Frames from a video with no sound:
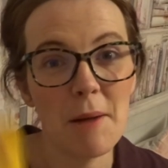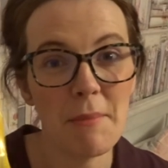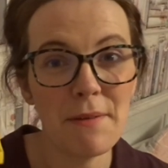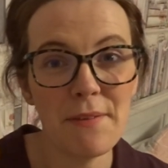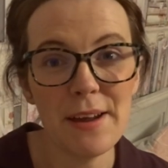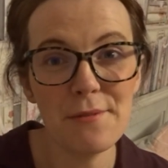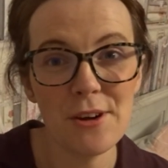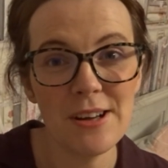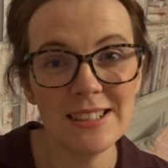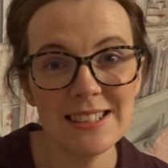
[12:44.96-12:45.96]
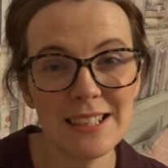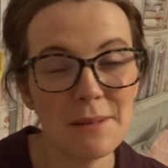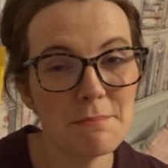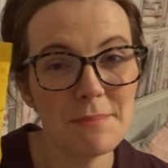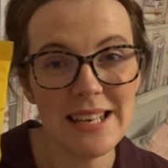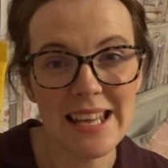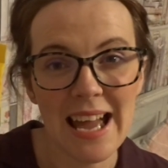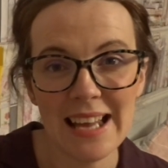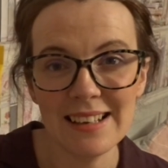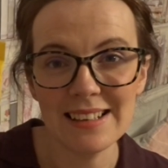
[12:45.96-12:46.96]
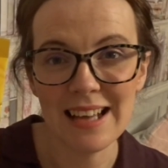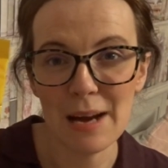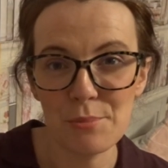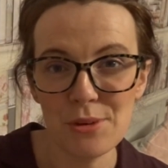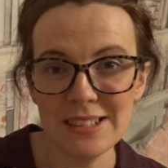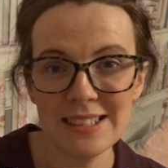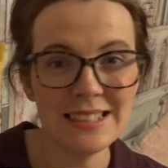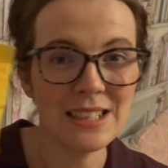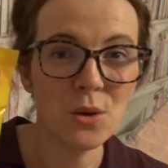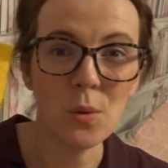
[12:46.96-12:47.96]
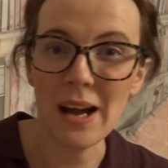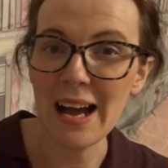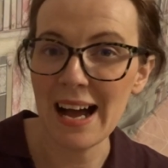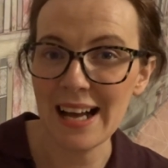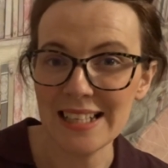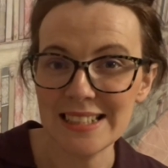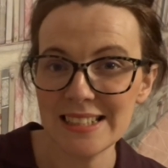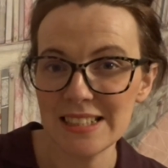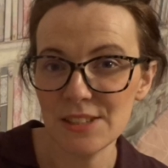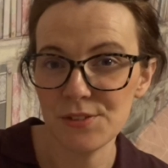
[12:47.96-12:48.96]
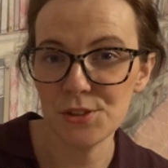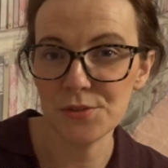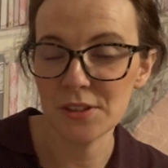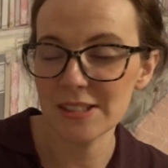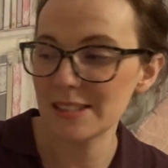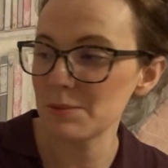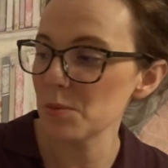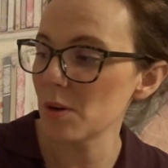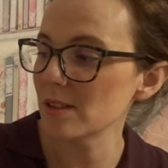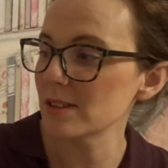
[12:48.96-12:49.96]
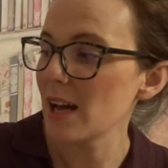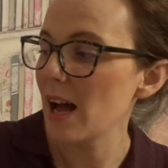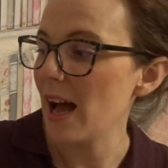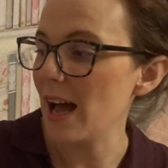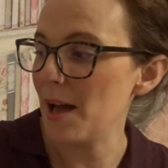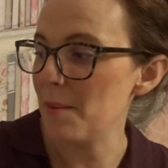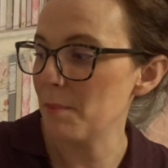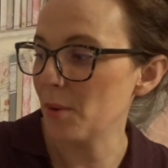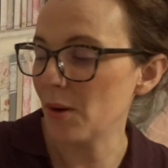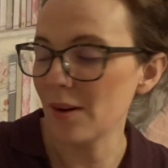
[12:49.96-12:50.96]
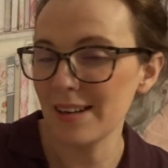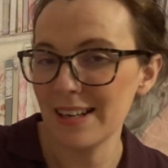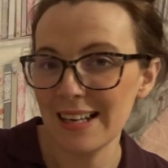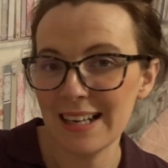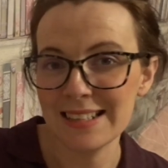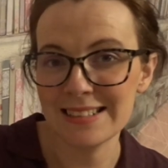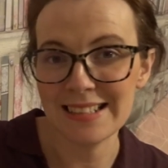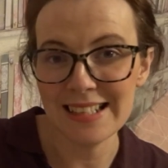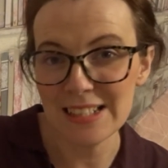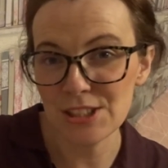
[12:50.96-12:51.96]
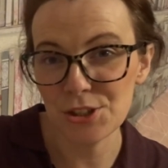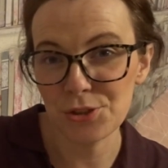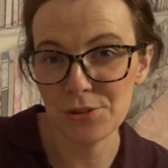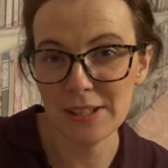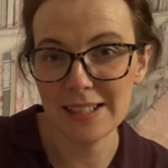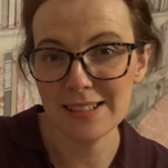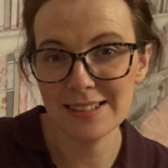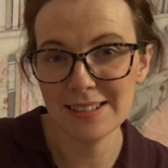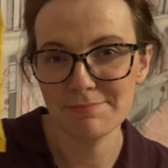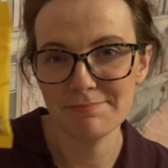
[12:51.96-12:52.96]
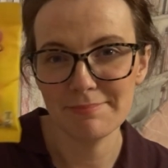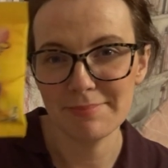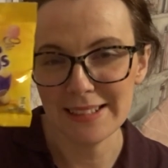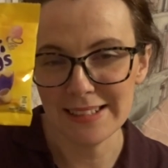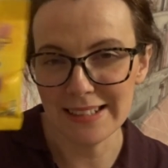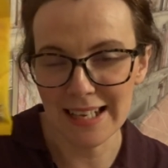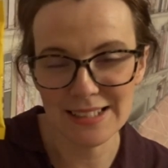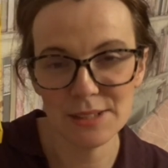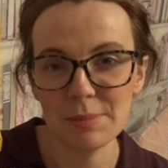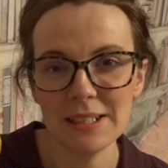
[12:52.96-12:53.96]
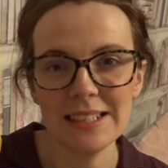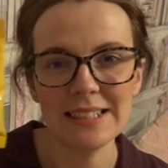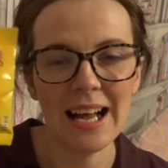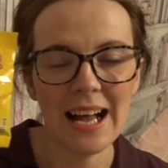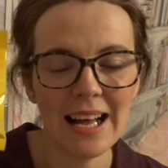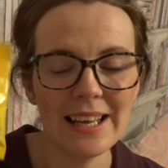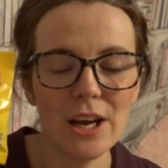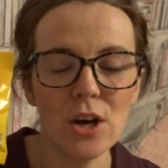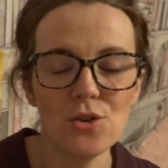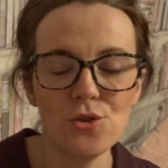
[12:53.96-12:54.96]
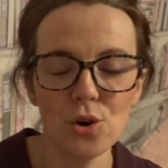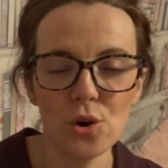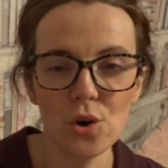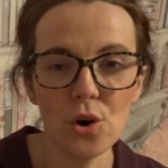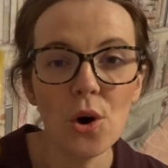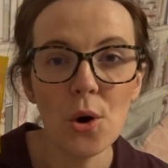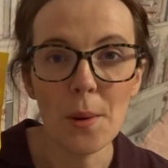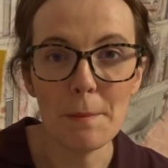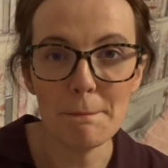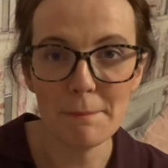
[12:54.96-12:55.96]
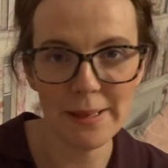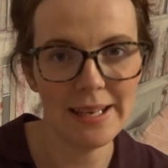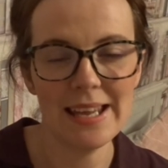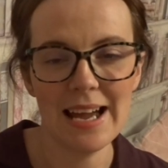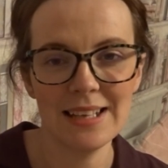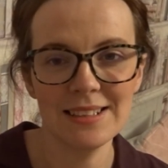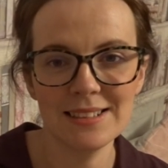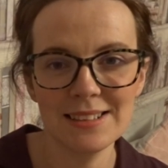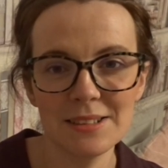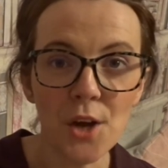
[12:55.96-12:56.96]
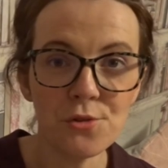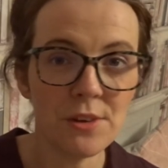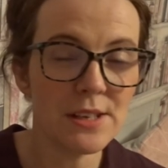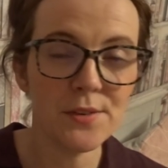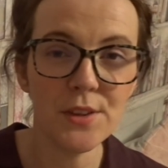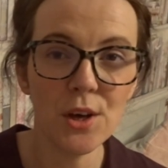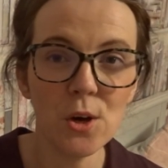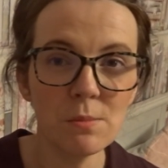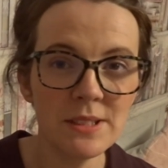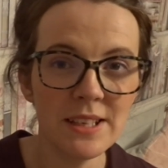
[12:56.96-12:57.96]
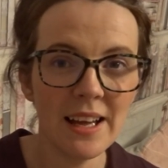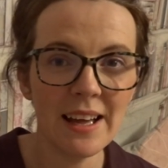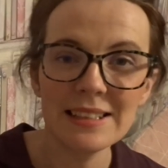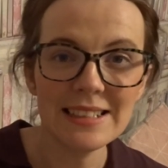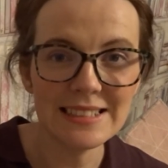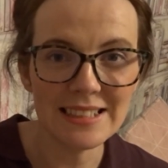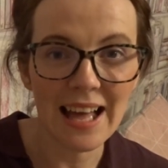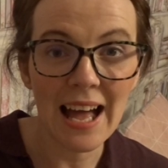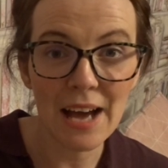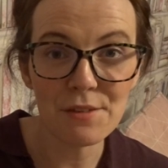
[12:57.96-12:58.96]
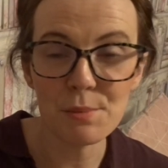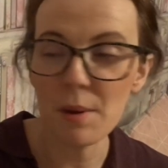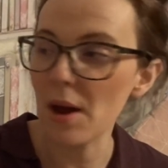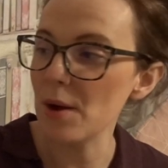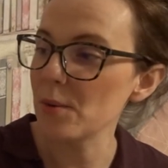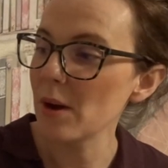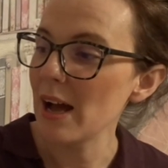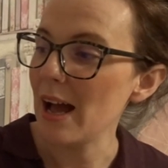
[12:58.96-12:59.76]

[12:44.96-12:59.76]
My favourites, mini egg Cadbury's. These are quite high in sins if you do follow Slimming World, but as an Easter treat, yes please, I adore mini eggs. Treat for the hubster, these are the Haribo